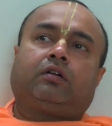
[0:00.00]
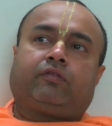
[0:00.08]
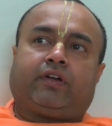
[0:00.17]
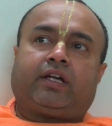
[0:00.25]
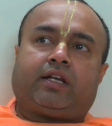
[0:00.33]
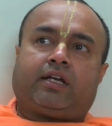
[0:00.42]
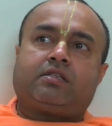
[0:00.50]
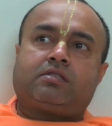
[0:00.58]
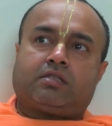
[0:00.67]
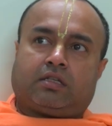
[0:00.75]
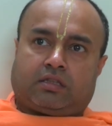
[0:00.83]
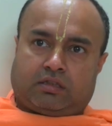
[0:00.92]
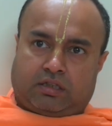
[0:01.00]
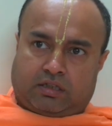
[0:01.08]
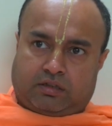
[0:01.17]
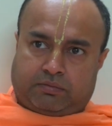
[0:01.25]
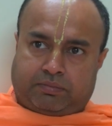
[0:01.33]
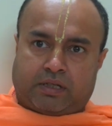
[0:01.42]
Whereas
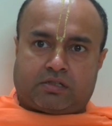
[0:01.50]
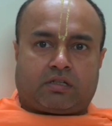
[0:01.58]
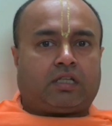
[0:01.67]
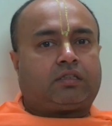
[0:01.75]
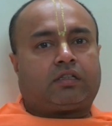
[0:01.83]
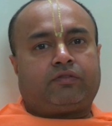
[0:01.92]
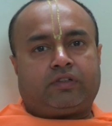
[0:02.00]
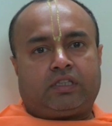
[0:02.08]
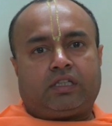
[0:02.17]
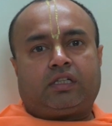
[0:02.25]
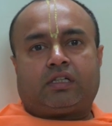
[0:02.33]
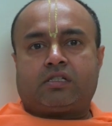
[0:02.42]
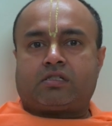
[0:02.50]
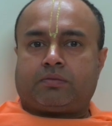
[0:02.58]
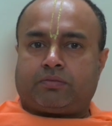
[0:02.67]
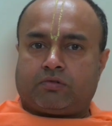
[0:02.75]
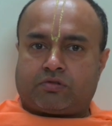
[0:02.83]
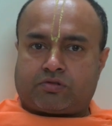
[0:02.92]
the Pancharatrika Vidhi is
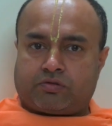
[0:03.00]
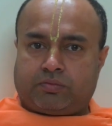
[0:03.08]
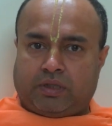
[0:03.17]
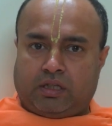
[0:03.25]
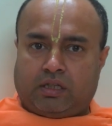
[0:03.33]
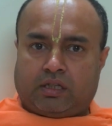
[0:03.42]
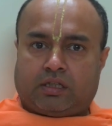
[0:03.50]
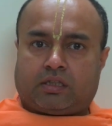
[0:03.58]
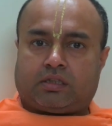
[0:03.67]
supposed to be